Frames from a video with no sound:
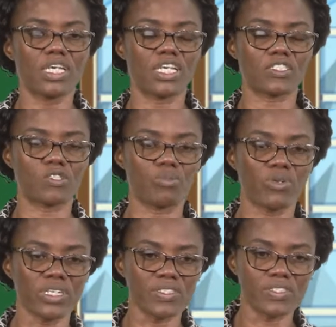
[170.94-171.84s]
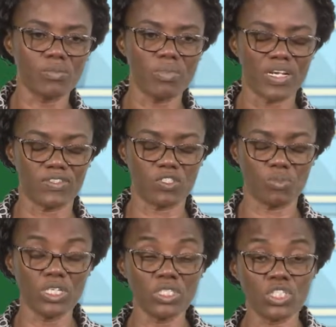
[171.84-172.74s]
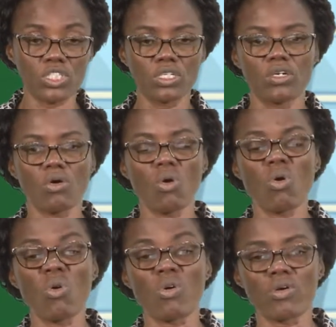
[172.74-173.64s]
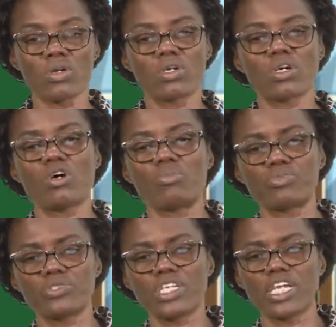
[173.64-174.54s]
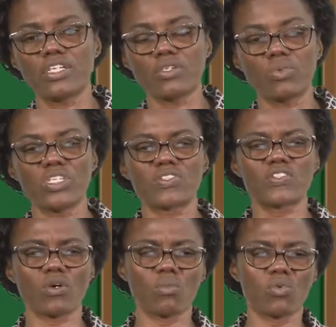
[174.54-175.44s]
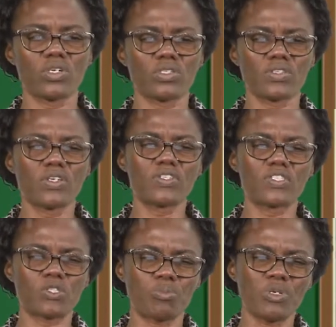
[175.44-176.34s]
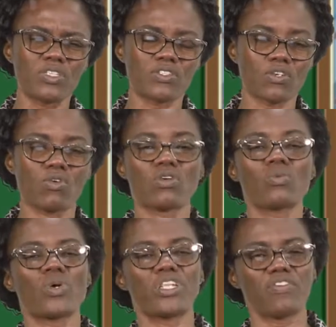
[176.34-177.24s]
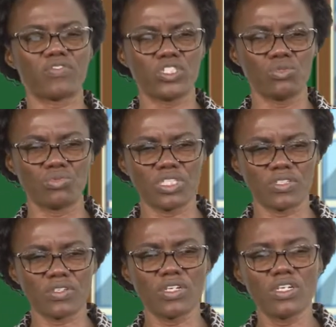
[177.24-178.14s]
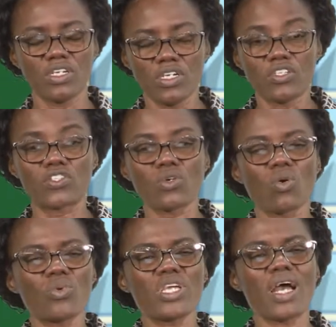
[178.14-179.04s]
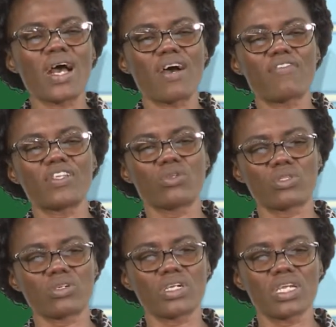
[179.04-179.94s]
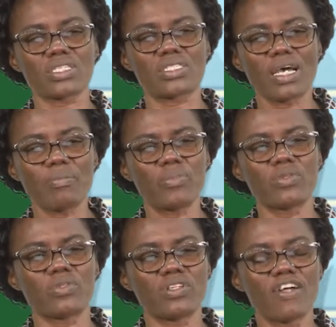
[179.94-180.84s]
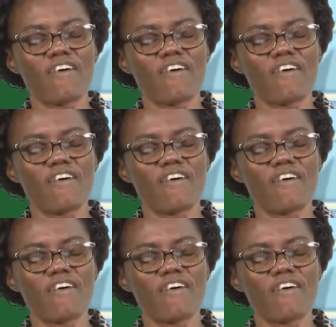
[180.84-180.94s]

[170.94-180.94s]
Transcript: express by speech, or comprehend when someone speaks or whenever you read. So we have another example,